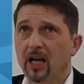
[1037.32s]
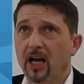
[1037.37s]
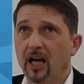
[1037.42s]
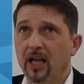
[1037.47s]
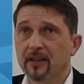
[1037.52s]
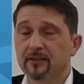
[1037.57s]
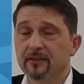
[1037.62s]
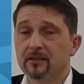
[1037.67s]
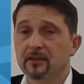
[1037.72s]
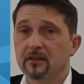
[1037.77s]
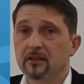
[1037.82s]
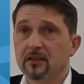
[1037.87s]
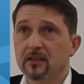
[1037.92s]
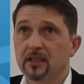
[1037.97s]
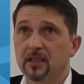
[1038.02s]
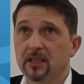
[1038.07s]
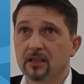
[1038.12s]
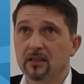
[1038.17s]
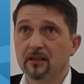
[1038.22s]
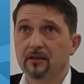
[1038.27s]
And
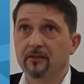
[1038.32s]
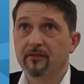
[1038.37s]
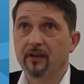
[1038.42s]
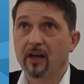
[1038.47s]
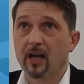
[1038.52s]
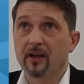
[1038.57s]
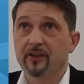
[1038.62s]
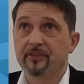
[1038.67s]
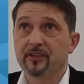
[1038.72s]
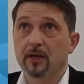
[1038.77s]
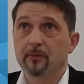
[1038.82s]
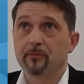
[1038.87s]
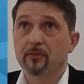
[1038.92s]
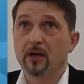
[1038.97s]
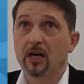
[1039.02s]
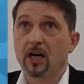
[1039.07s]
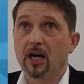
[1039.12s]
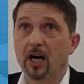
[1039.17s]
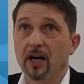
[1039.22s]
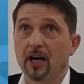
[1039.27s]
here there are
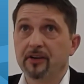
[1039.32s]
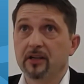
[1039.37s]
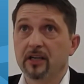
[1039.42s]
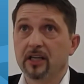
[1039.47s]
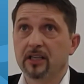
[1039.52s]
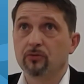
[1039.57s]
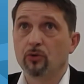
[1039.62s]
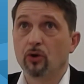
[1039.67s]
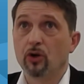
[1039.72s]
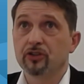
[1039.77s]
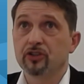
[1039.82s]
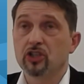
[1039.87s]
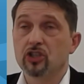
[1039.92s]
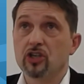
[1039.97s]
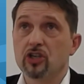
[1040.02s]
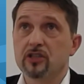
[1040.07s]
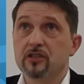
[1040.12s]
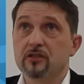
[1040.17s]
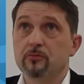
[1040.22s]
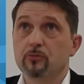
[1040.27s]
some other
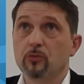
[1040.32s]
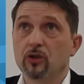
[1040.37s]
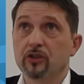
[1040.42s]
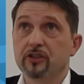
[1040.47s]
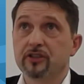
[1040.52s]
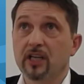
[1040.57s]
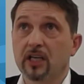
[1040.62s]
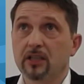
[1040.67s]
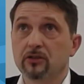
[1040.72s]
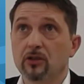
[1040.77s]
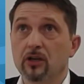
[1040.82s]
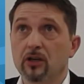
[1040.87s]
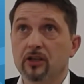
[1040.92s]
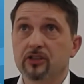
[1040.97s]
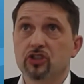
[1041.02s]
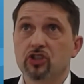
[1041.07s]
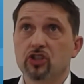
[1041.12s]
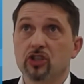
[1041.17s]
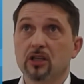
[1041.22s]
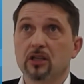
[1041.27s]
advantages, more
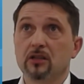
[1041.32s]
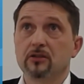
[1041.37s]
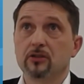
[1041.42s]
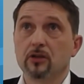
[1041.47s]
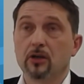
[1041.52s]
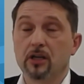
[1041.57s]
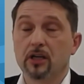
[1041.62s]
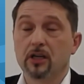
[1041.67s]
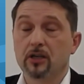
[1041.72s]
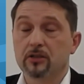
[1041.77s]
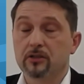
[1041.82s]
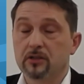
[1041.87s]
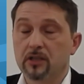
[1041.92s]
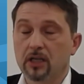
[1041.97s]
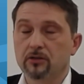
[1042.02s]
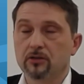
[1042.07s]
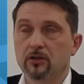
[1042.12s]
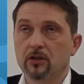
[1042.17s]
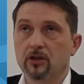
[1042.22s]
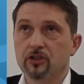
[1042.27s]
technology, uh,
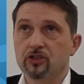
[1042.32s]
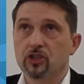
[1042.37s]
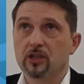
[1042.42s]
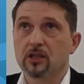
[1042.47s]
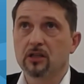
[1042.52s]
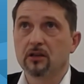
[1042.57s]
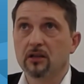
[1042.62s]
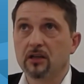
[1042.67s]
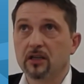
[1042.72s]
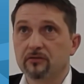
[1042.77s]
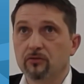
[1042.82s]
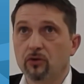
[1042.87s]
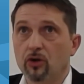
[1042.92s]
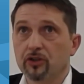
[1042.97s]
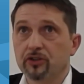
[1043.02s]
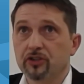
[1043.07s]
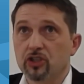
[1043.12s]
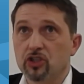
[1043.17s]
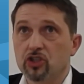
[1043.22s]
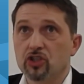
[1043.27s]
technological
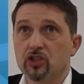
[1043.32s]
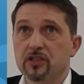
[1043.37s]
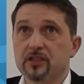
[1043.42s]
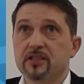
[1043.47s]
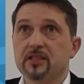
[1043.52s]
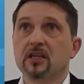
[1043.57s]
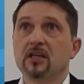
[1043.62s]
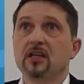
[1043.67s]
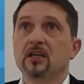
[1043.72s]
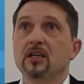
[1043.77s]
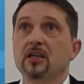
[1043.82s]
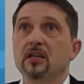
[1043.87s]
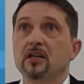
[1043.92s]
advantages,